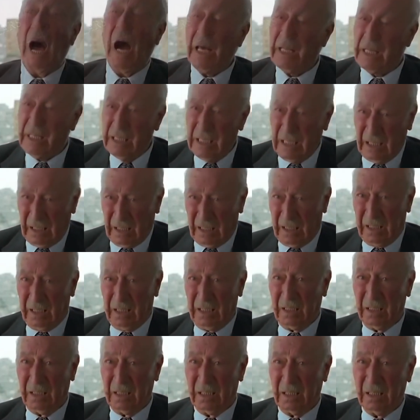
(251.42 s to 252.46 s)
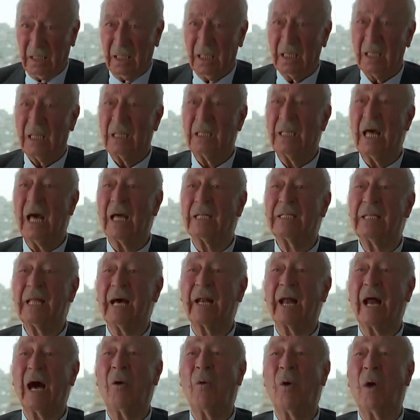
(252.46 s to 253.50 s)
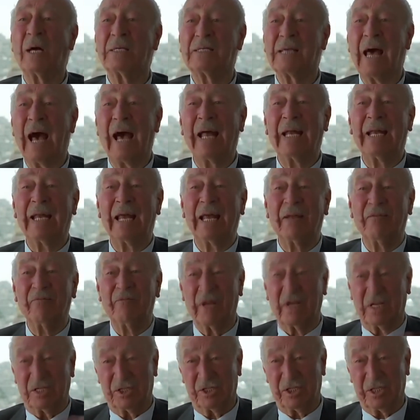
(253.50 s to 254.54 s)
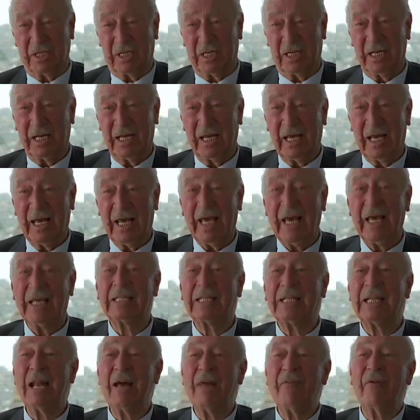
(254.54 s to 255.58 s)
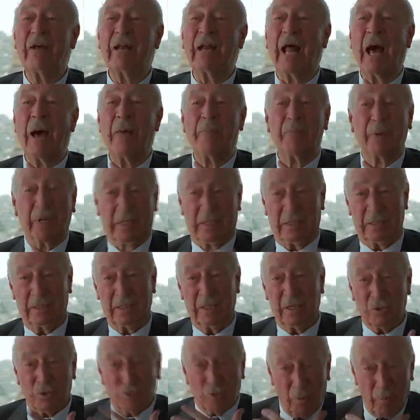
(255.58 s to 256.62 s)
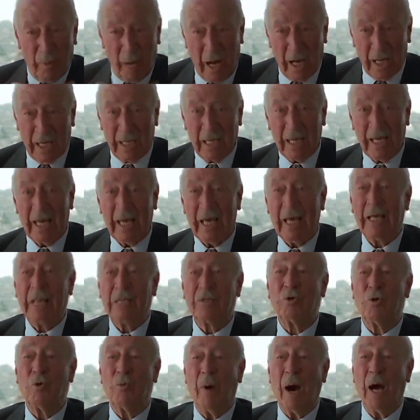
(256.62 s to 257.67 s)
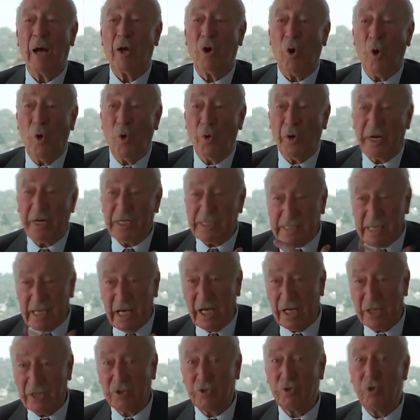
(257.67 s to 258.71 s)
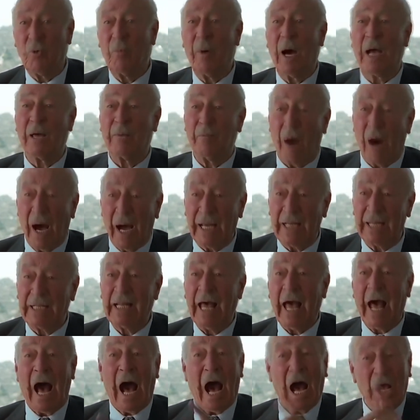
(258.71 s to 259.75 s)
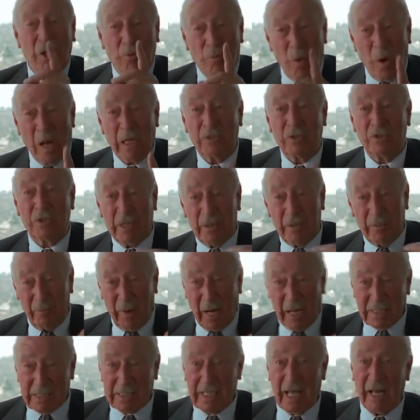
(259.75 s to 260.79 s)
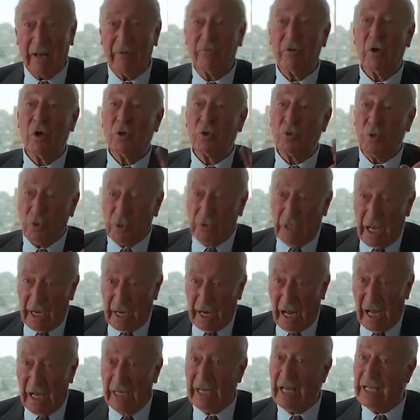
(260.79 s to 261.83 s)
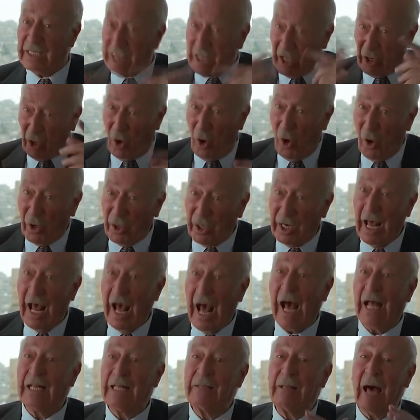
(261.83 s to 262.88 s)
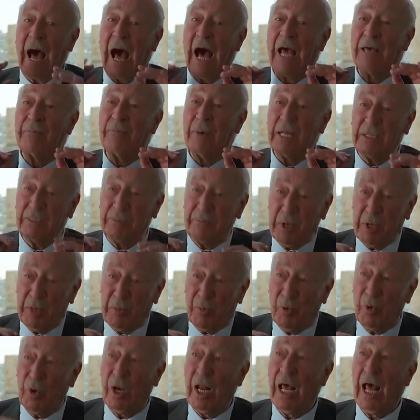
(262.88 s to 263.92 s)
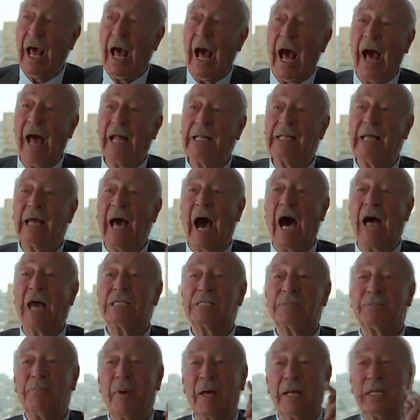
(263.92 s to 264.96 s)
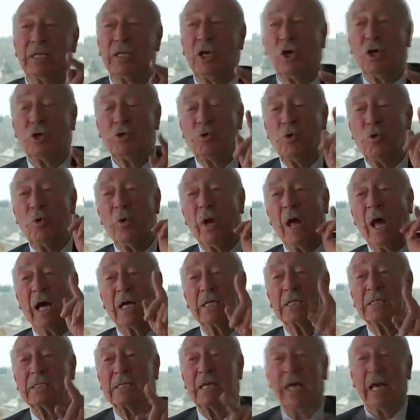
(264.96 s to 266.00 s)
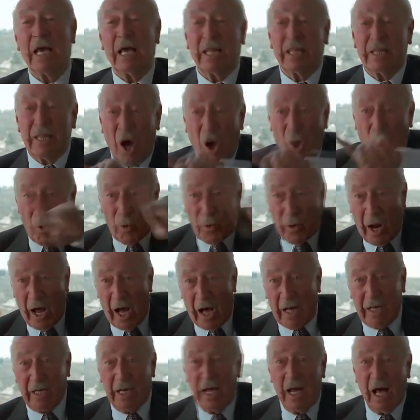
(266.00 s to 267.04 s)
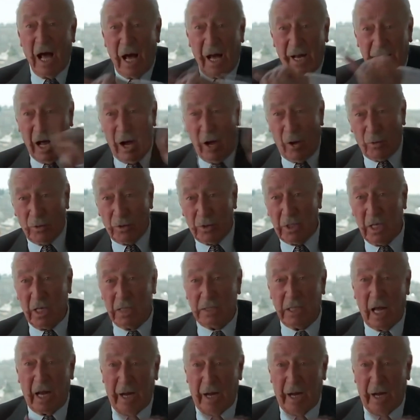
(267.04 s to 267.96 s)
I think that Dar'a was an invention. It never happened to my to my own research, to my mind. I went myself to Dara later on, and I met people, and I spent two nights in the Huran around